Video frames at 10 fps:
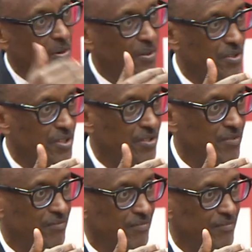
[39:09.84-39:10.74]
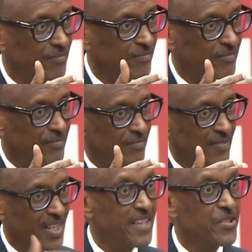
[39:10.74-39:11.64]
don'ts.
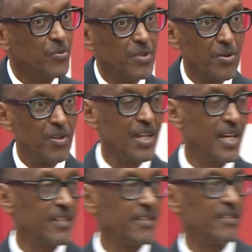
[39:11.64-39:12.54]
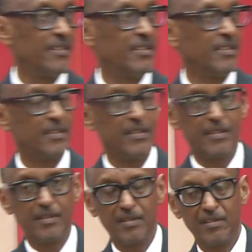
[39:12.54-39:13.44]
As we know that,
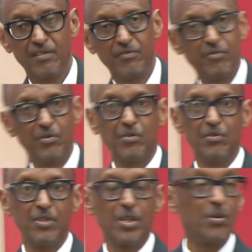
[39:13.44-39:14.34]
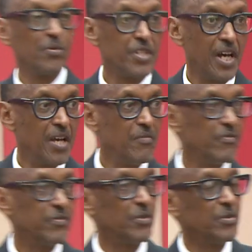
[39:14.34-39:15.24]
for a long time,
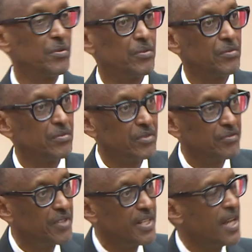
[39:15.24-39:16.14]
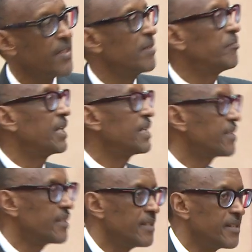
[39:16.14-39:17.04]
for even other
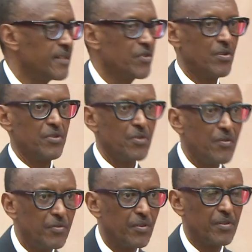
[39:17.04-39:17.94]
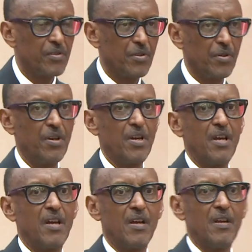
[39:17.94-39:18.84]
places, and so on and so forth. So,
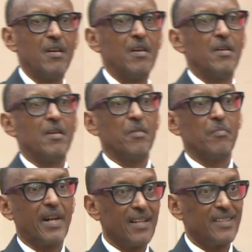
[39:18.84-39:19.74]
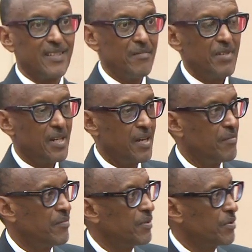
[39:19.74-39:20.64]
but at the same
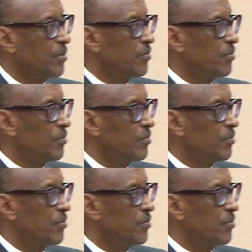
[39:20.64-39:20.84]
time,